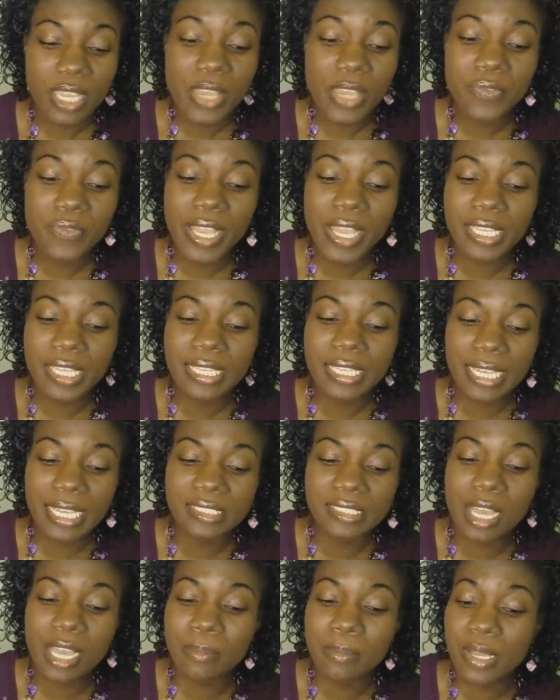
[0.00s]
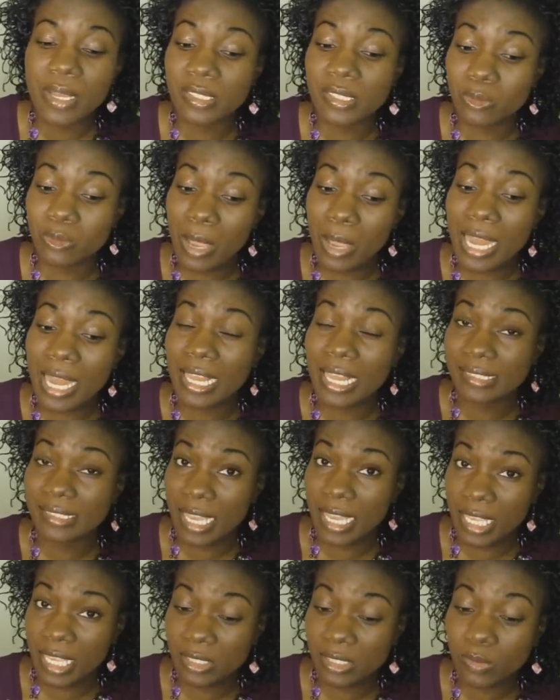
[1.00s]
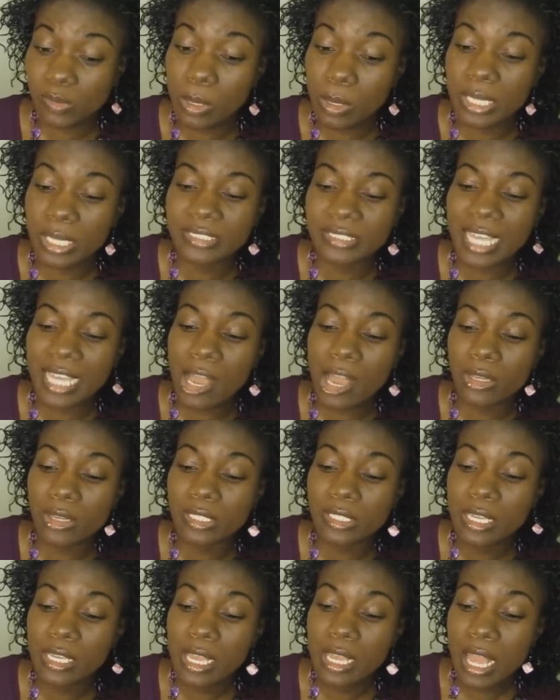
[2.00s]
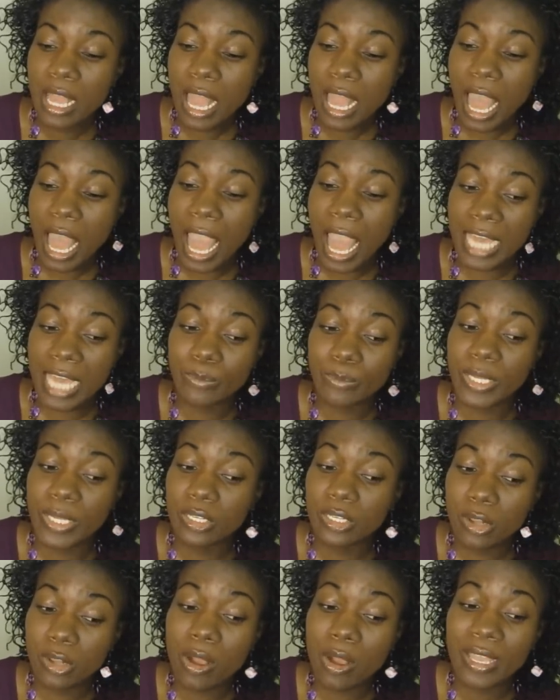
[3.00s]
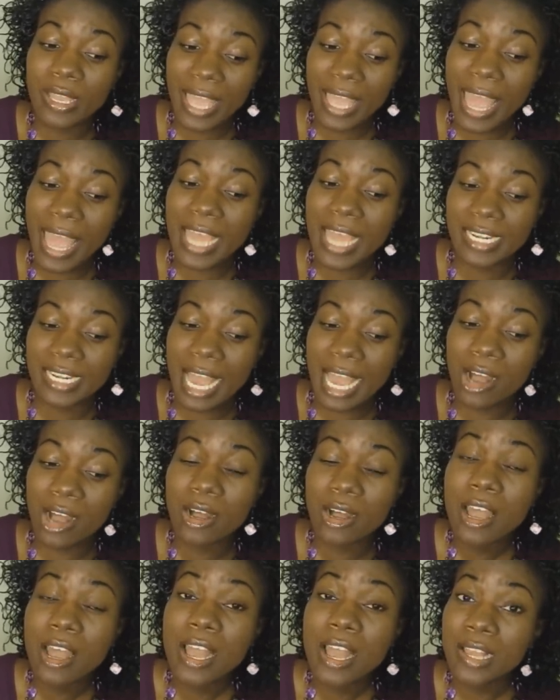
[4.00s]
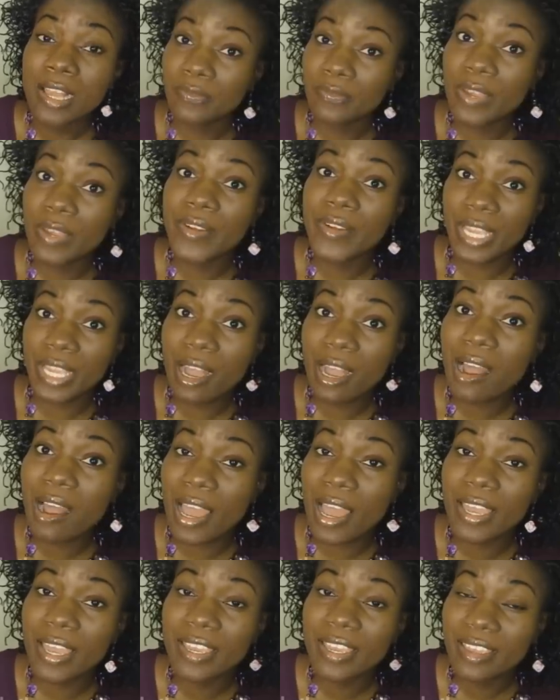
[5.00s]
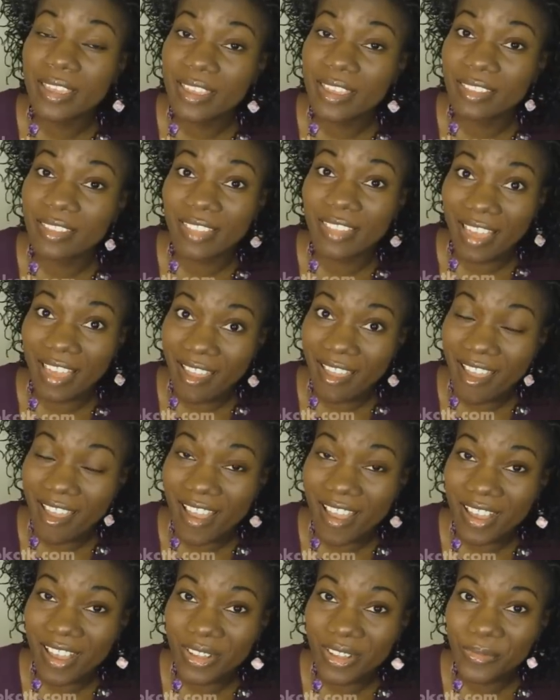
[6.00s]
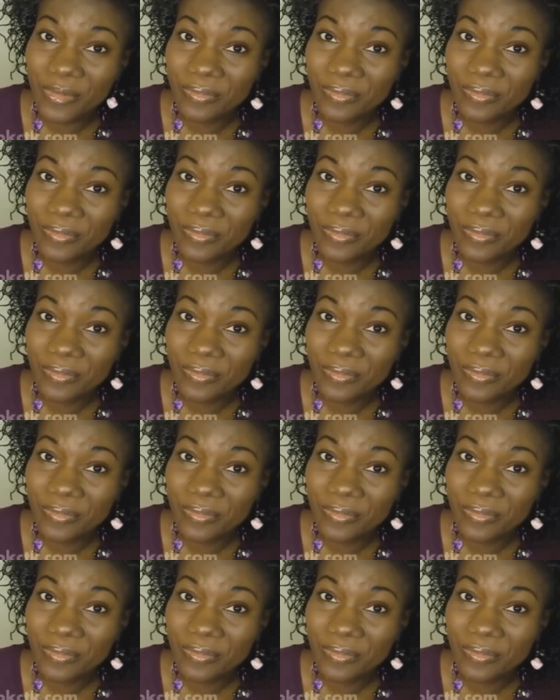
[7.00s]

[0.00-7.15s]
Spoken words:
If I could get up as well as I can swallow down, I had been long ere now, very high in the air.